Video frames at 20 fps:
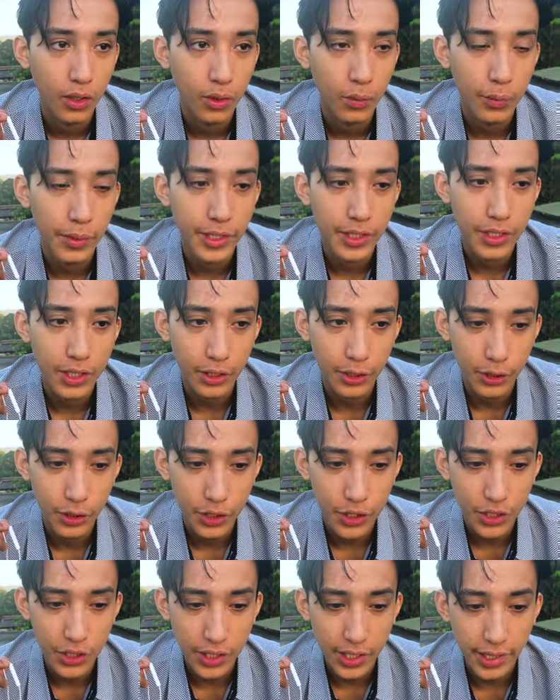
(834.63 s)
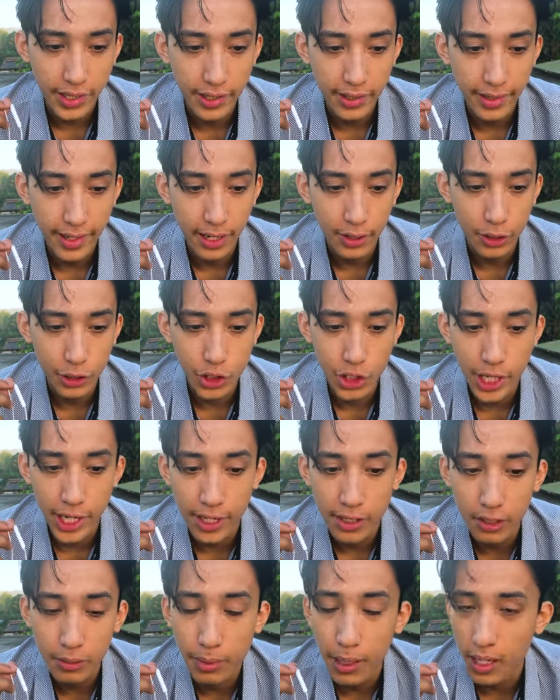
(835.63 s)
we need to understand how to
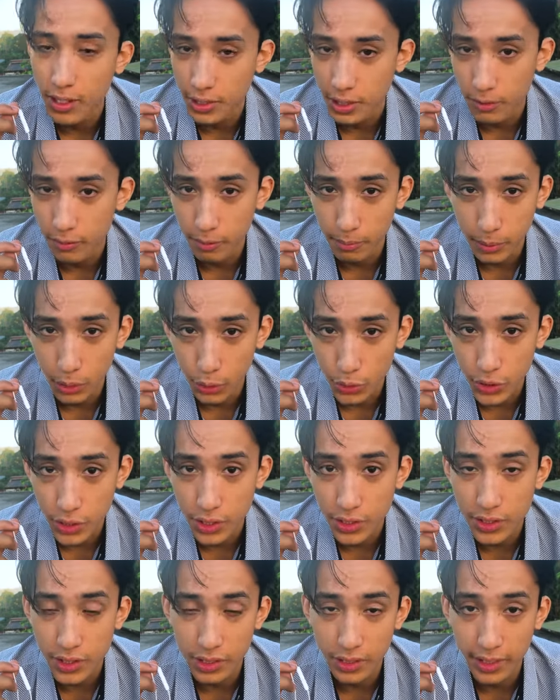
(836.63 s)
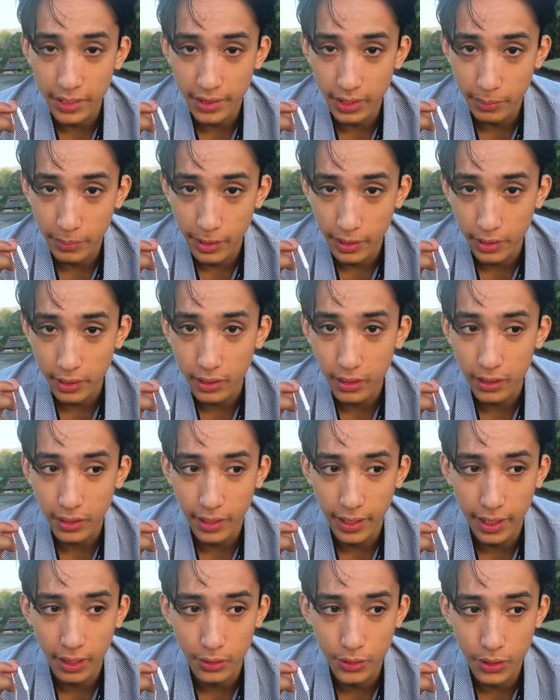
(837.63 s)
channel positive emotions and let them in,
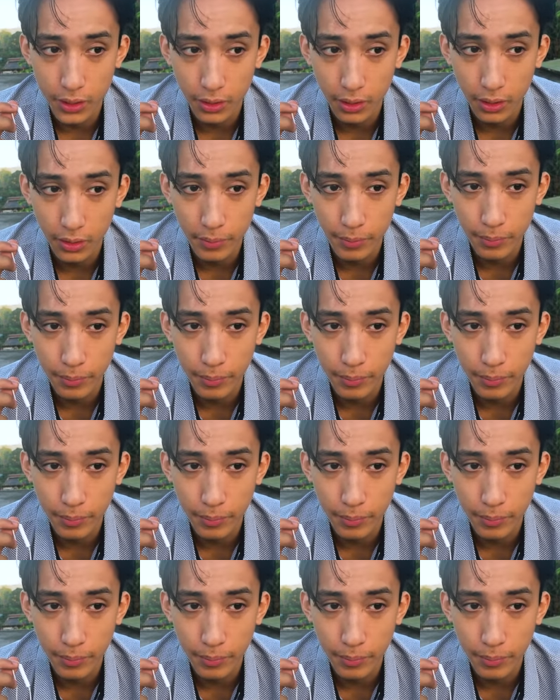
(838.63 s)
and how to